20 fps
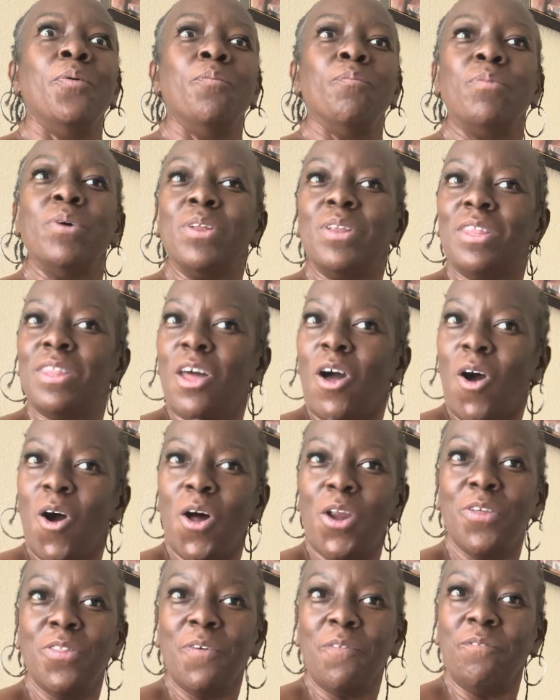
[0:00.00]
but all
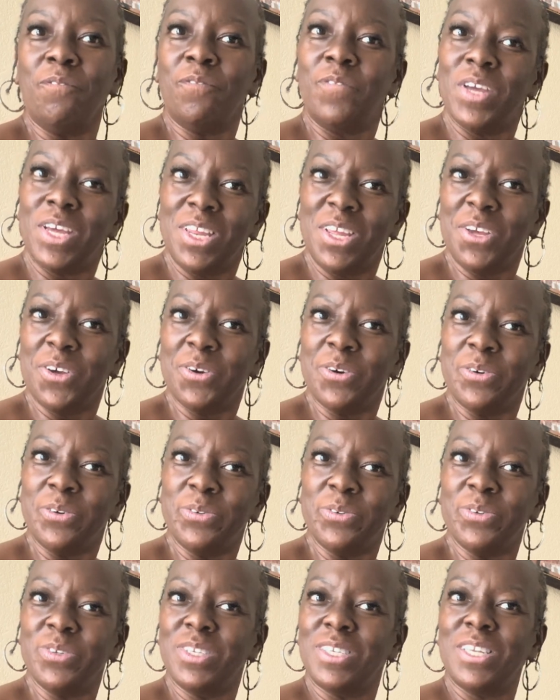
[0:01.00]
of the
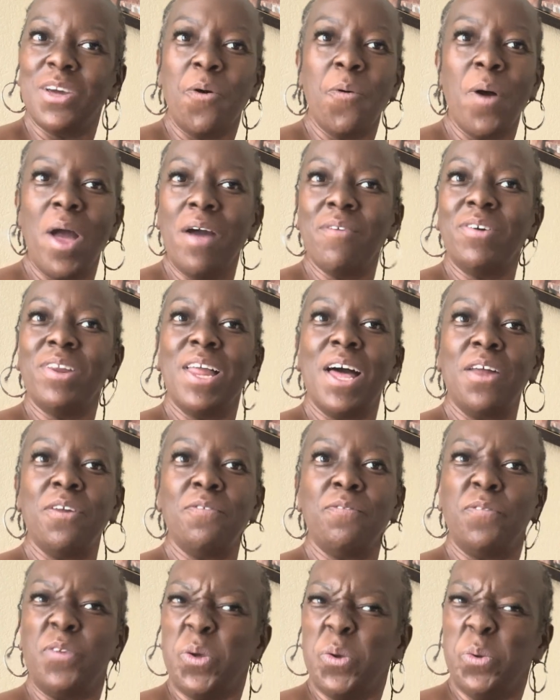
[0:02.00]
videos don't have a lot of
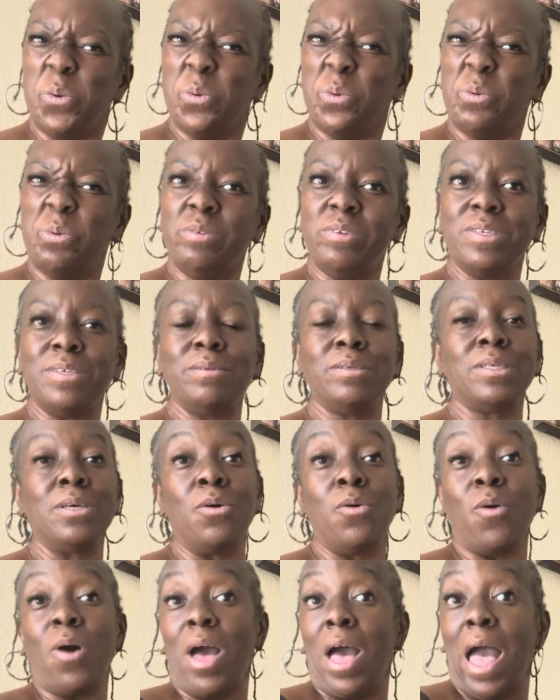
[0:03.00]
views.
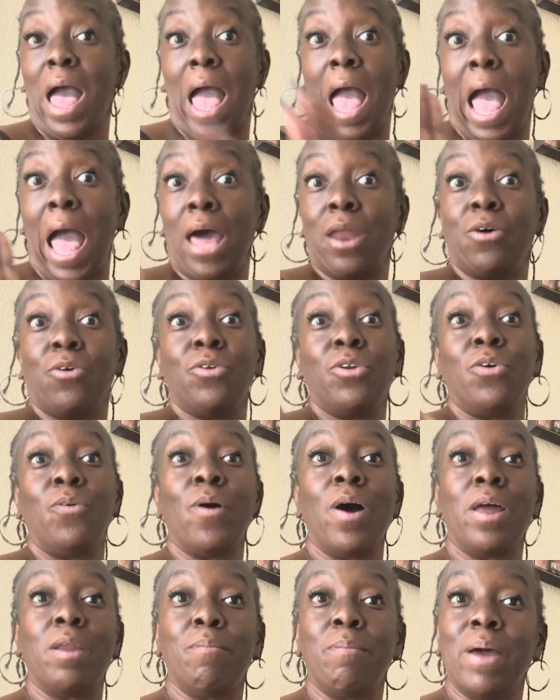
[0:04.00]
So I don't know how
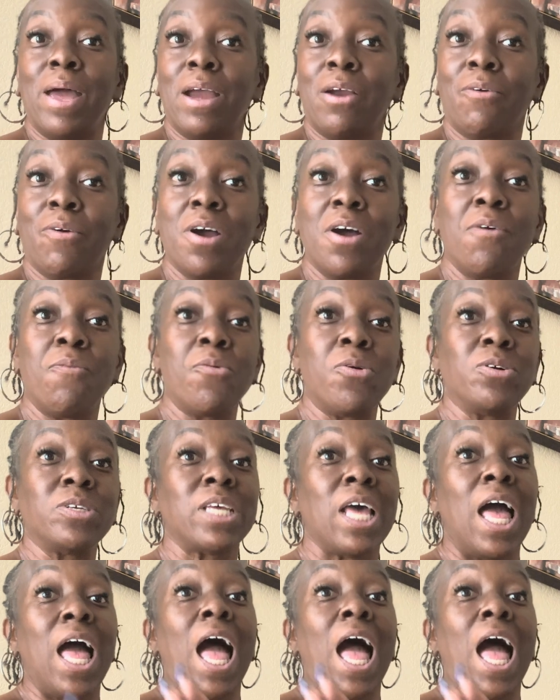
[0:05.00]
the background works.